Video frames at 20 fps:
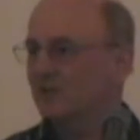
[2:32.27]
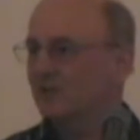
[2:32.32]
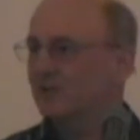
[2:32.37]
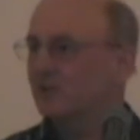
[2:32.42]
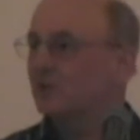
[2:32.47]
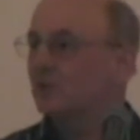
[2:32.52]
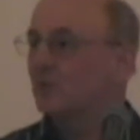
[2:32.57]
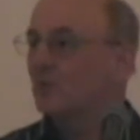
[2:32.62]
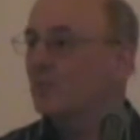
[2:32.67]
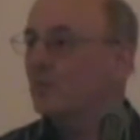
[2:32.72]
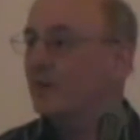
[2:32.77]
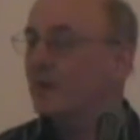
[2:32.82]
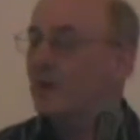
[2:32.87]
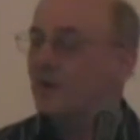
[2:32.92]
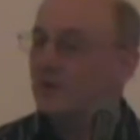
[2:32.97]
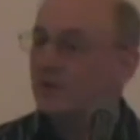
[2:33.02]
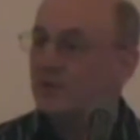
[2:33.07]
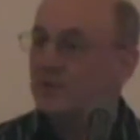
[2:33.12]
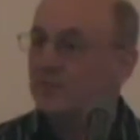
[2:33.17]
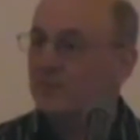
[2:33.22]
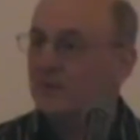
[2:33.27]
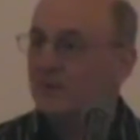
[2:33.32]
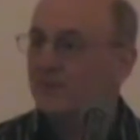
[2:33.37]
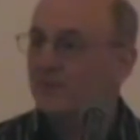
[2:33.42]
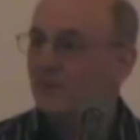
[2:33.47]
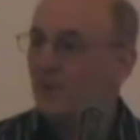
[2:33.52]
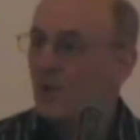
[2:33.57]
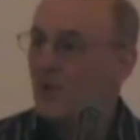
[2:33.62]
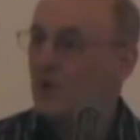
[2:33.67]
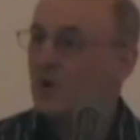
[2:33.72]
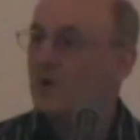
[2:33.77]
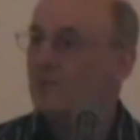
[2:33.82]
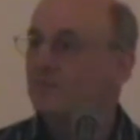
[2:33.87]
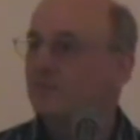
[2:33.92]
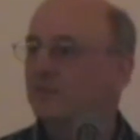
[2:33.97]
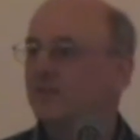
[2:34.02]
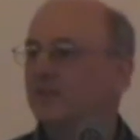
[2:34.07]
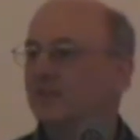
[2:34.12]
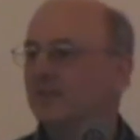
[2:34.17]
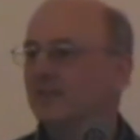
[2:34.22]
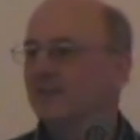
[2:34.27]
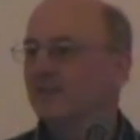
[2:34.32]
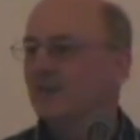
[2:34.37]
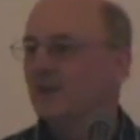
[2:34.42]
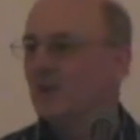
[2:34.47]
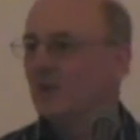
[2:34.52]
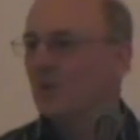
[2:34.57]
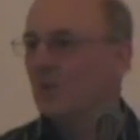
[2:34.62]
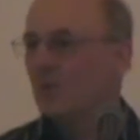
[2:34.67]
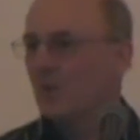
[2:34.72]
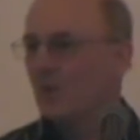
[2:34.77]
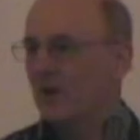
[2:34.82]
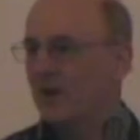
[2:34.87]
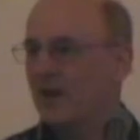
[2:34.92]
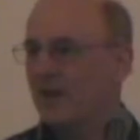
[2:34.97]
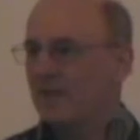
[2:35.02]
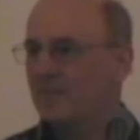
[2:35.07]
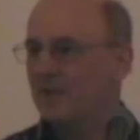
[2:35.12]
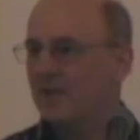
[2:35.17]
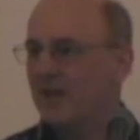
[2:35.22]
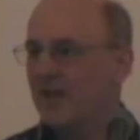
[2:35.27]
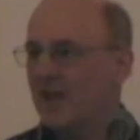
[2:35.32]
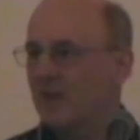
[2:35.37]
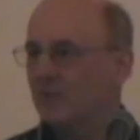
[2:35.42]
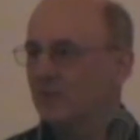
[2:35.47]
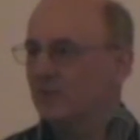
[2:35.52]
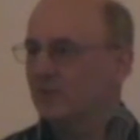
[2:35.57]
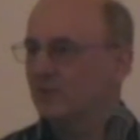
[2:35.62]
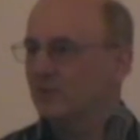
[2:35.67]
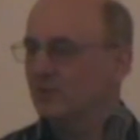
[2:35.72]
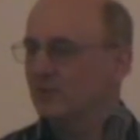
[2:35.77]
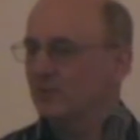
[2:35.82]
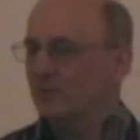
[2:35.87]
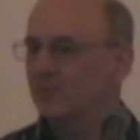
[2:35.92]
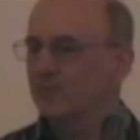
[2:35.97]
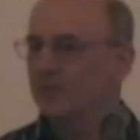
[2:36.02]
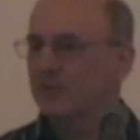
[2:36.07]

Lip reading: The troop had already been formed when I began with the troop.